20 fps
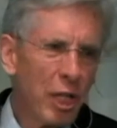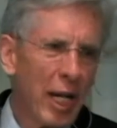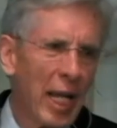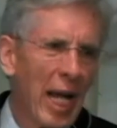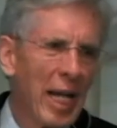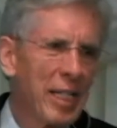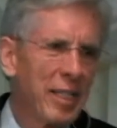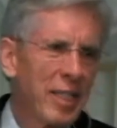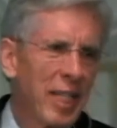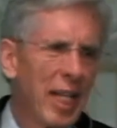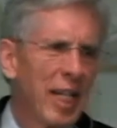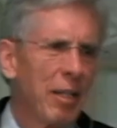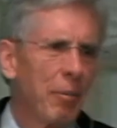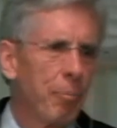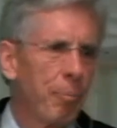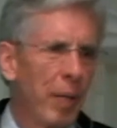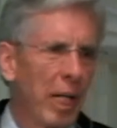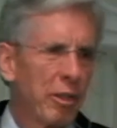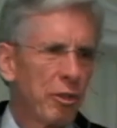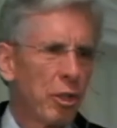18
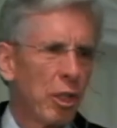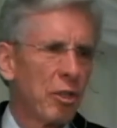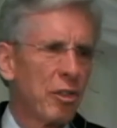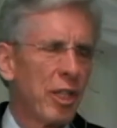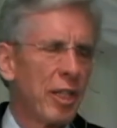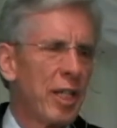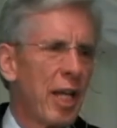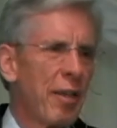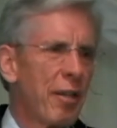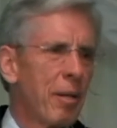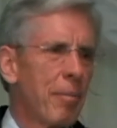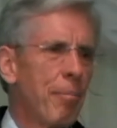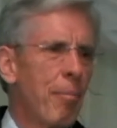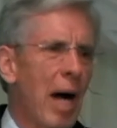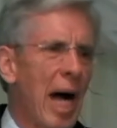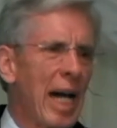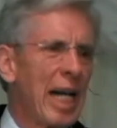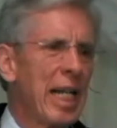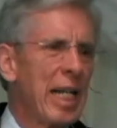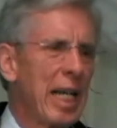pictures another
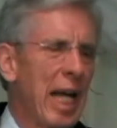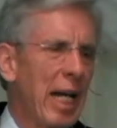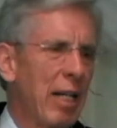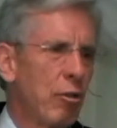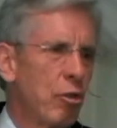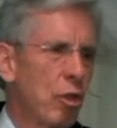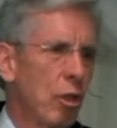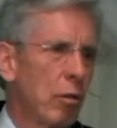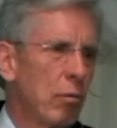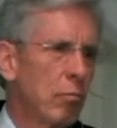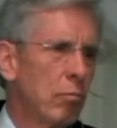mighty angel.